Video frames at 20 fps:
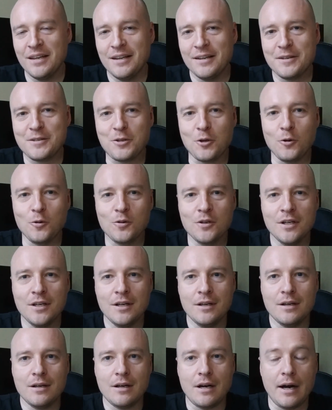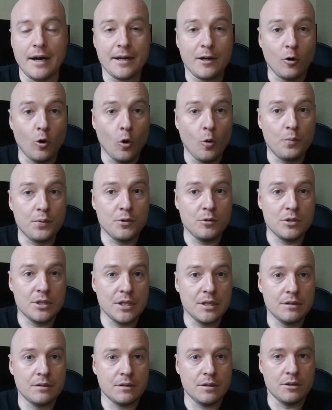So I hope you
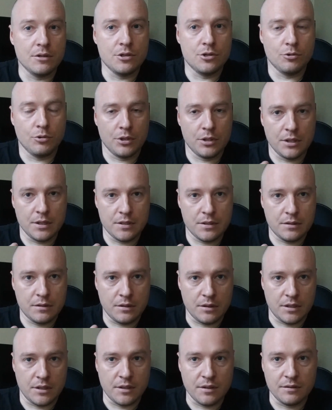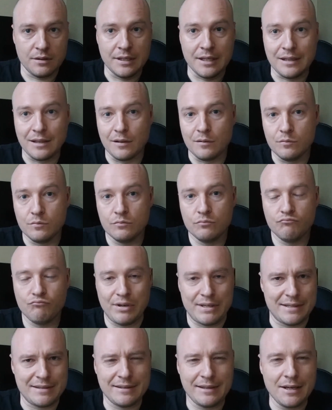did enjoy this little
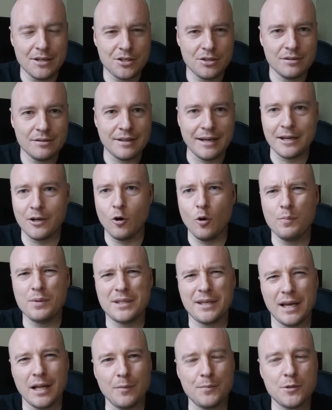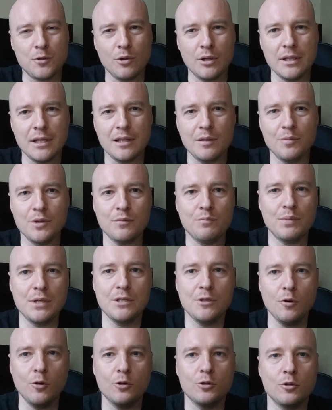presentation. I hope it helps you a little bit
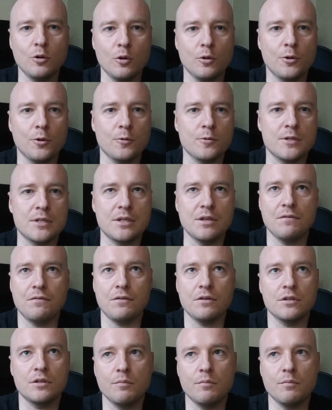beyond all those different